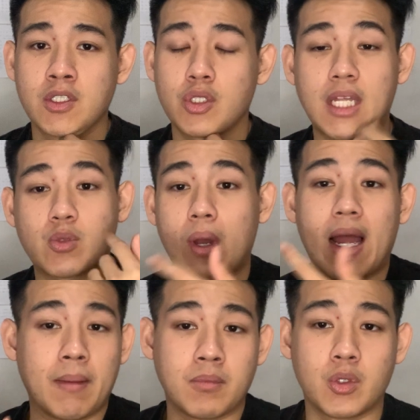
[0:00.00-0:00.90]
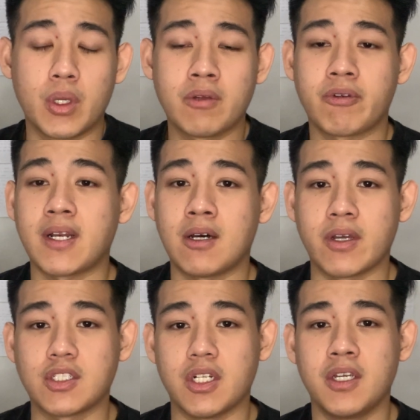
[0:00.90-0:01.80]
So that's what I'm doing right
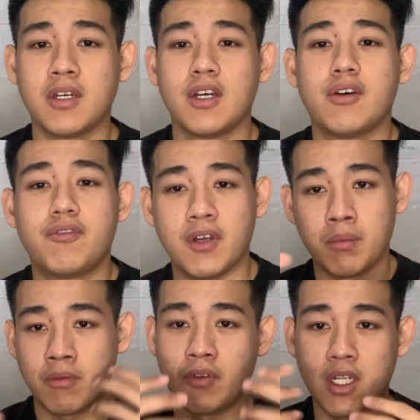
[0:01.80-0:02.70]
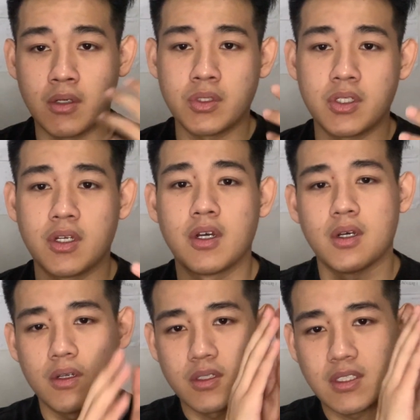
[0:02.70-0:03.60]
now actually, filming videos,
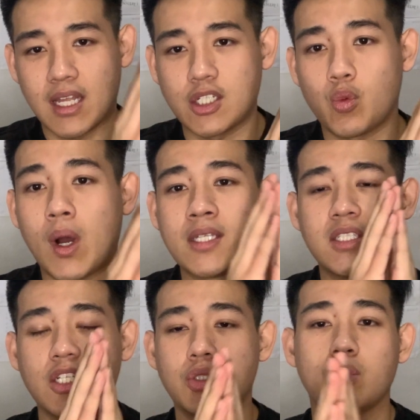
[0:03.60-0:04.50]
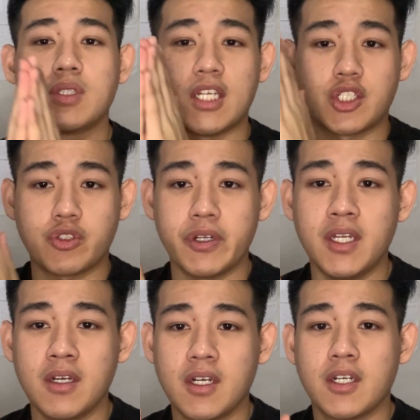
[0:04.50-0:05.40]
stage 1, stage 2, stage
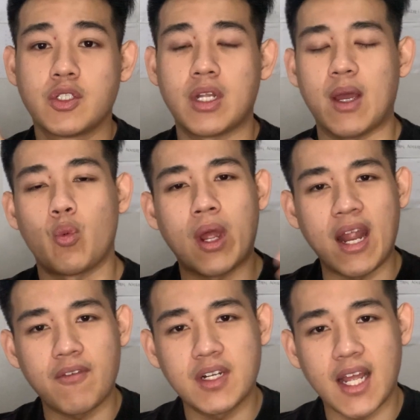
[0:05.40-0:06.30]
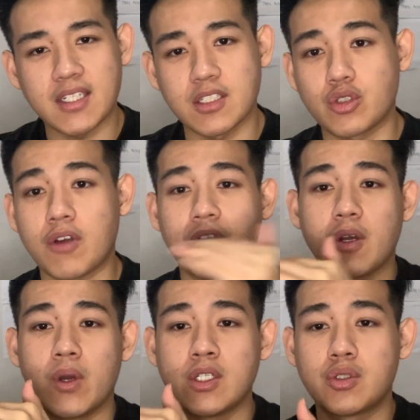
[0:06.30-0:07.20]
3, so that whenever there's a
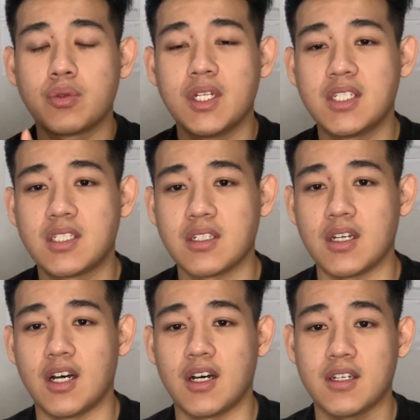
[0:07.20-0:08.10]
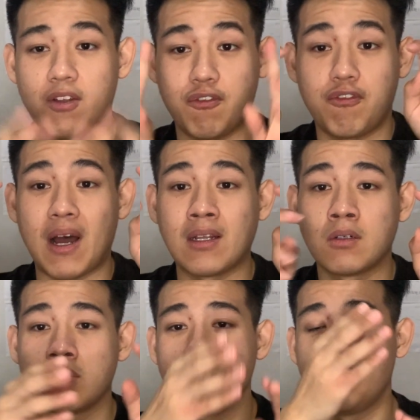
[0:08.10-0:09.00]
traffic going through this
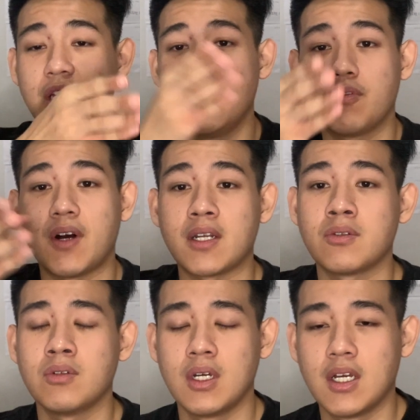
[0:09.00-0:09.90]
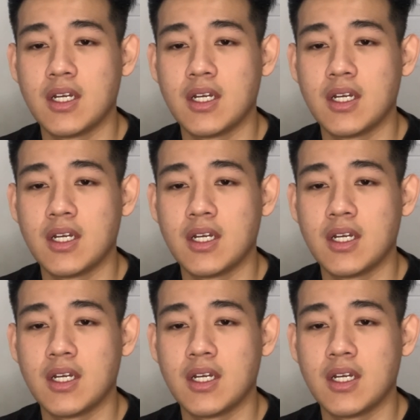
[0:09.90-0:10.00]
funnel, this video funnel,